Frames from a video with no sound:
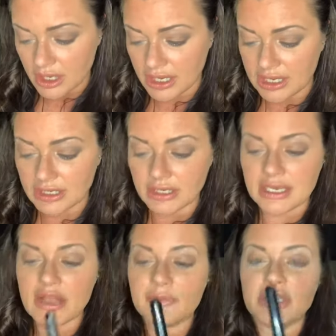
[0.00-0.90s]
And
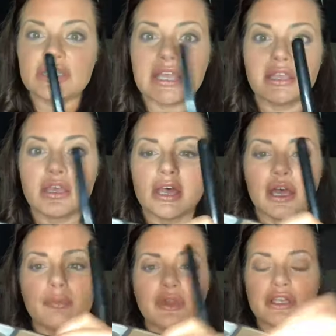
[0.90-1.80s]
now I'm gonna take
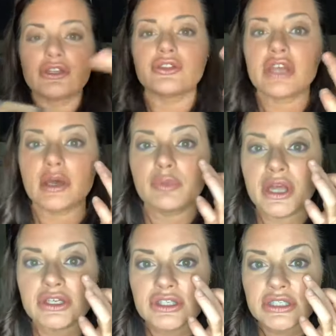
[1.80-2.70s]
uh, blush, the
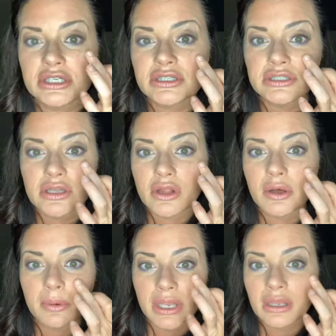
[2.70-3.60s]
blush six
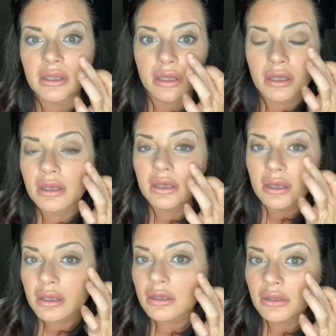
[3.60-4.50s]
glowing
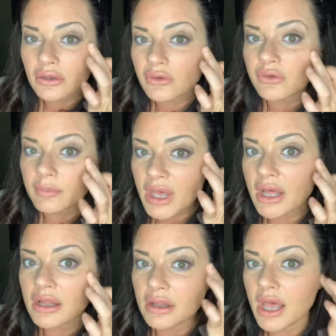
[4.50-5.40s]
and do some
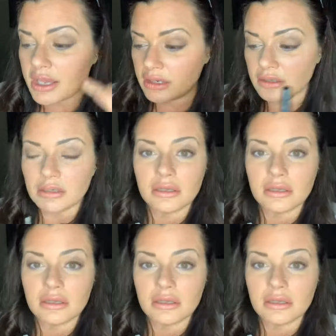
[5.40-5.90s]
highlight.